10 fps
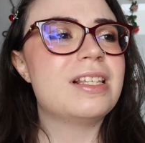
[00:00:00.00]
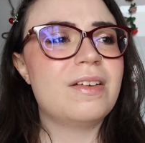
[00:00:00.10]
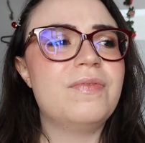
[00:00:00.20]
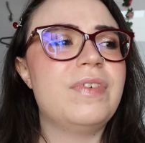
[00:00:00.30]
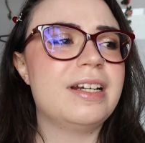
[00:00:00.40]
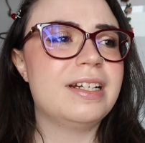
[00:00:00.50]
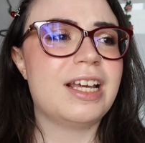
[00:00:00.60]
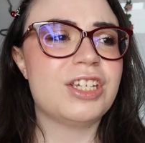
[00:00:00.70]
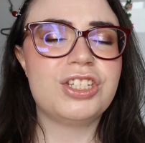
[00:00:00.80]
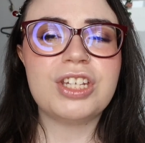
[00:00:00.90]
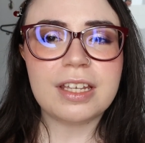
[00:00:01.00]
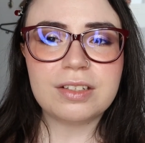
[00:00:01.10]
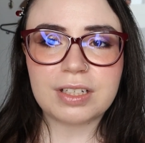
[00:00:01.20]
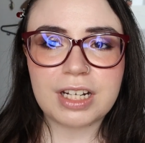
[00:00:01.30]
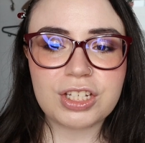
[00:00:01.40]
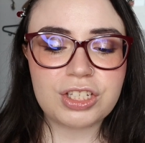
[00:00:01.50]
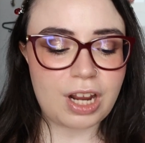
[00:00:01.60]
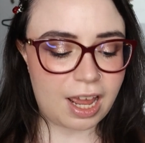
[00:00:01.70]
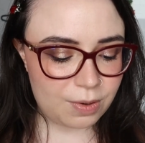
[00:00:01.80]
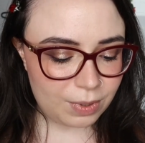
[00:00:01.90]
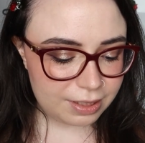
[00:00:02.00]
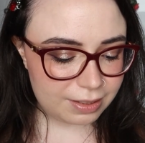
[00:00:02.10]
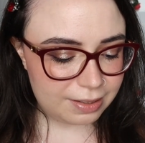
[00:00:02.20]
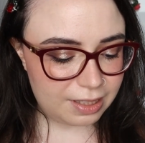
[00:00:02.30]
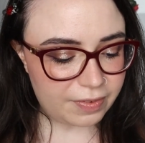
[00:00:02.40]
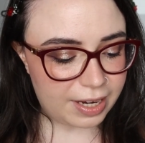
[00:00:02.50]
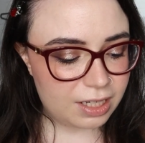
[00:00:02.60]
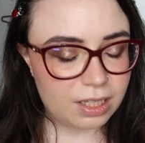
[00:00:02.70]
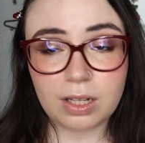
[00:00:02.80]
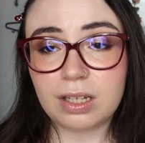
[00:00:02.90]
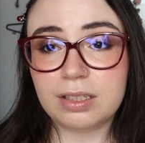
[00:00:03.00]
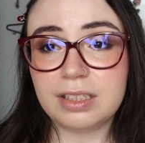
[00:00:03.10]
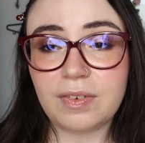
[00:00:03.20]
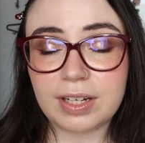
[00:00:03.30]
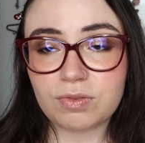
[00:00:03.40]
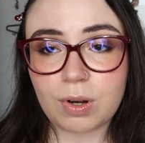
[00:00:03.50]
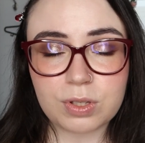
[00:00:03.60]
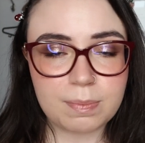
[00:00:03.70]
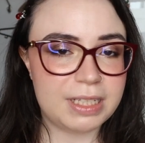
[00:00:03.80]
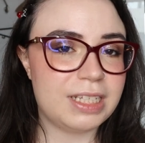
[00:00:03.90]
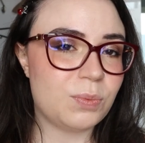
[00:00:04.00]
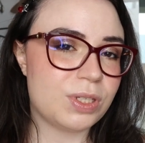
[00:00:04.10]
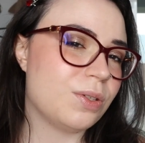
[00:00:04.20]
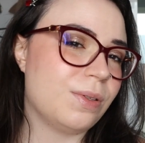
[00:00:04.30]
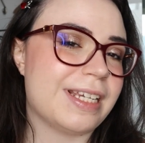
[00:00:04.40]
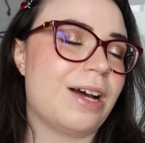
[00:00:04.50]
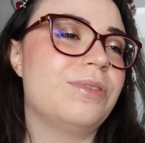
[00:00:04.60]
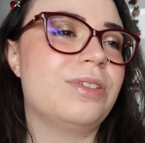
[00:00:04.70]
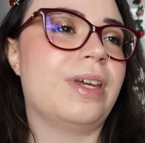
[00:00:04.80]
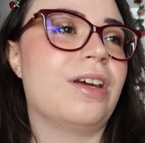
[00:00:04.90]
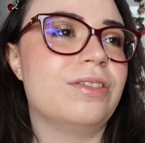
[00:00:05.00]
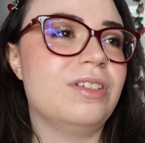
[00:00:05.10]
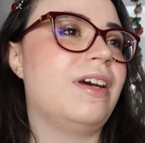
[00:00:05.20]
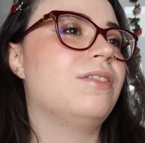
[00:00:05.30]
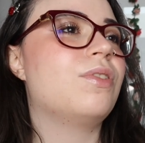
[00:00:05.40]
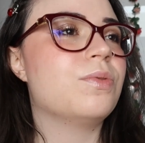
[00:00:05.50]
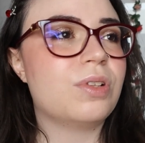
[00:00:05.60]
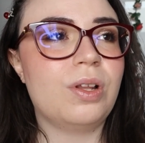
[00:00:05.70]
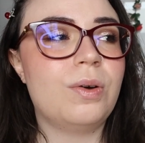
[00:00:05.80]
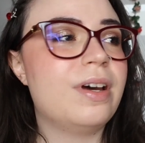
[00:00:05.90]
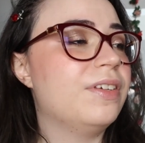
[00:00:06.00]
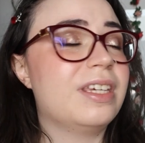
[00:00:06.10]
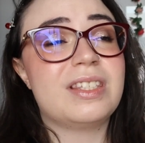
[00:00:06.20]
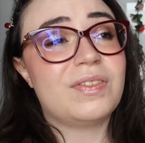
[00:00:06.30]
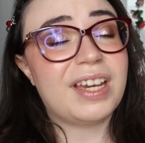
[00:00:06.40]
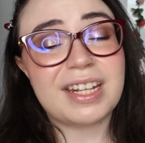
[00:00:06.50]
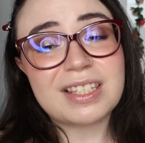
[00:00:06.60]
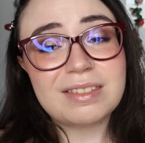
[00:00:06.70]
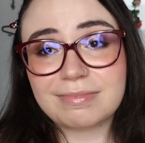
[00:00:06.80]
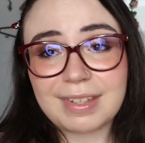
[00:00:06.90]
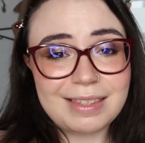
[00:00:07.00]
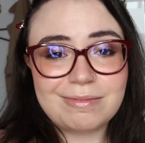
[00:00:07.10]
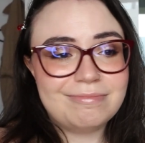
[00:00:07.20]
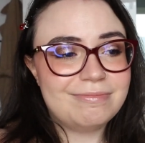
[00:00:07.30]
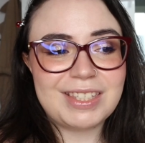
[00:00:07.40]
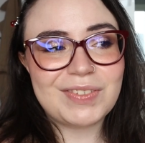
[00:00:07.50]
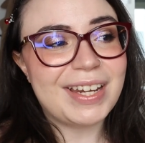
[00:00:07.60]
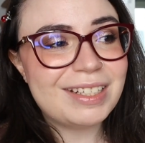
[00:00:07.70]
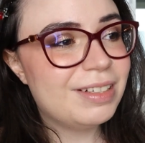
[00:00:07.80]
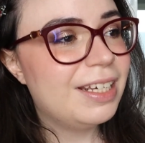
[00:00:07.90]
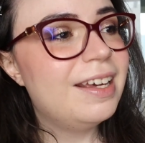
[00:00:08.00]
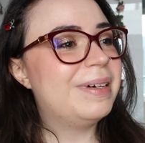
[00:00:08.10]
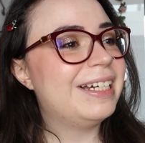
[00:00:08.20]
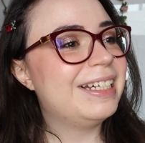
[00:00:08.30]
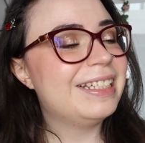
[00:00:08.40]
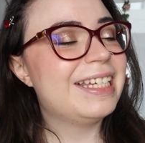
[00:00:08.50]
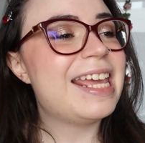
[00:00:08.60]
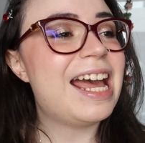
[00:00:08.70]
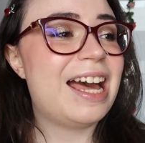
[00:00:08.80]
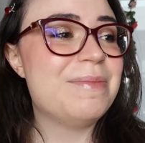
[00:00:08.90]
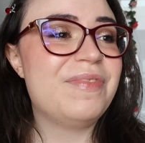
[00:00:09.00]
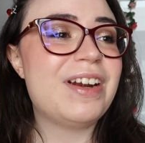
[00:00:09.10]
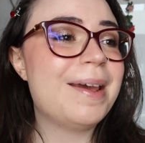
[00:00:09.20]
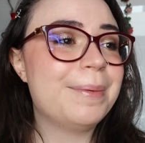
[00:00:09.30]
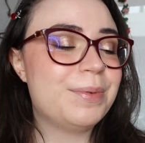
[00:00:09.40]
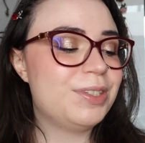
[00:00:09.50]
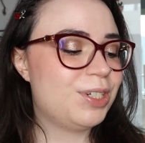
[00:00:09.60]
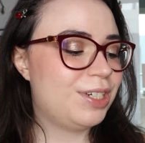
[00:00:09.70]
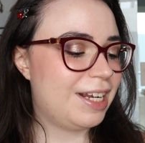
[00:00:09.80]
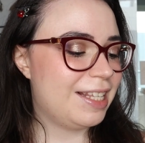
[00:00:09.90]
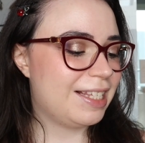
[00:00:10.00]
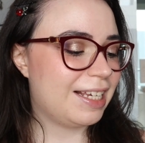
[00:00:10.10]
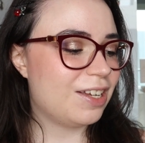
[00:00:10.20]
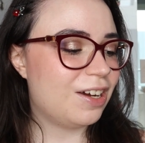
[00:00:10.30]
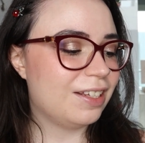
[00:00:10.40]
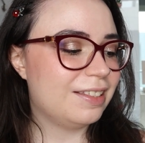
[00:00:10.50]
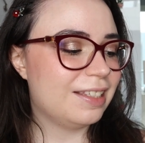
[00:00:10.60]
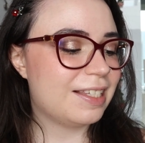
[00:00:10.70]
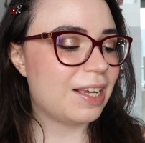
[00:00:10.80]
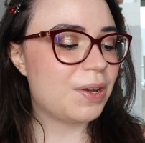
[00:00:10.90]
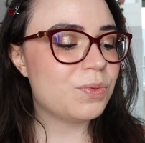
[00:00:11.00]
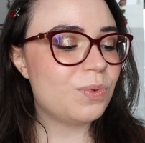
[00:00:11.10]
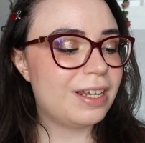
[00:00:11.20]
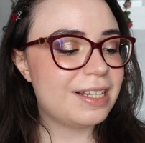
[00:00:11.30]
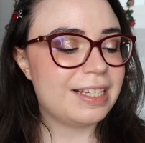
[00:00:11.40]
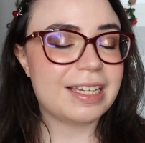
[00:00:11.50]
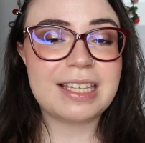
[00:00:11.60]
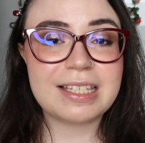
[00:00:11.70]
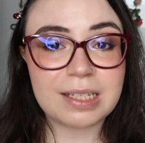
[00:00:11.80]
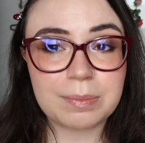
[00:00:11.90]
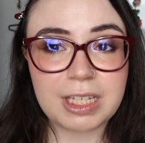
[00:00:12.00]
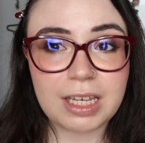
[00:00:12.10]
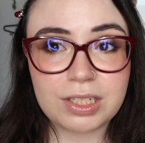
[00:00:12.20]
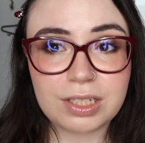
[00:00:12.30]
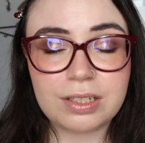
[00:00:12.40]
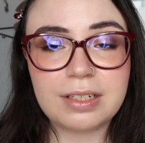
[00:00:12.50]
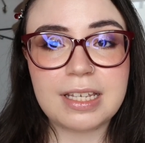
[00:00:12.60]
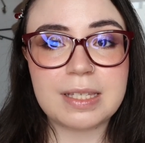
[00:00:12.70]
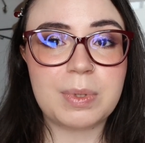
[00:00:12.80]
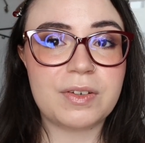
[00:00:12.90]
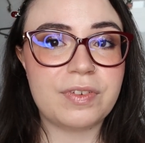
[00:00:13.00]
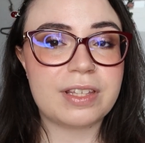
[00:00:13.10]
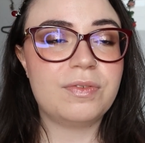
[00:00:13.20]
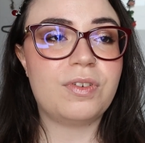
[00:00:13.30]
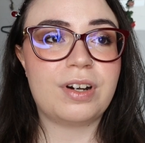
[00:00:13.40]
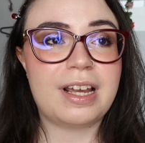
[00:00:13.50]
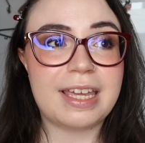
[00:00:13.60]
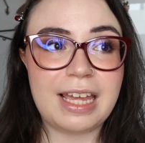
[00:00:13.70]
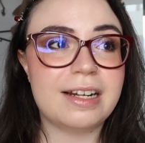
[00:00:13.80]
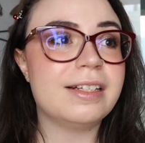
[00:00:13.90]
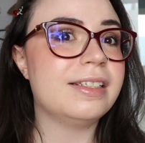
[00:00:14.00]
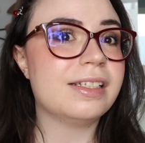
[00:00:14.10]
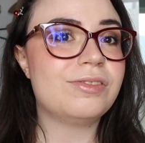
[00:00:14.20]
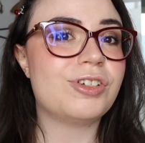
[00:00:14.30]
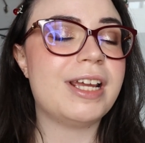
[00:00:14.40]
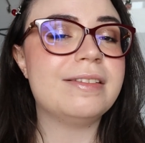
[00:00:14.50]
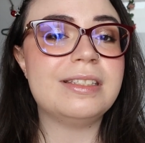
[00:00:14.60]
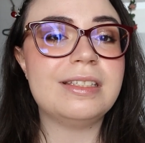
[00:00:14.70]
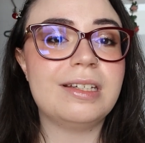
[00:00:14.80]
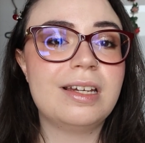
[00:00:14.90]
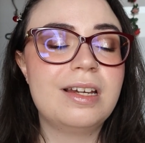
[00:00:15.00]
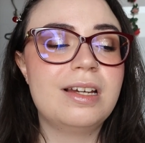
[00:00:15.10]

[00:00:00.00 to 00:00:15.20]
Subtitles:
has a very nice shade range. I wanted Divine Rose, but it was sold out, so I got Divine Rose Glow. I think it's fine. It's fine. But yeah, I'm very happy with the shades I got. The second one, Sunkissed Temptation, is perfect for, again, the trendy,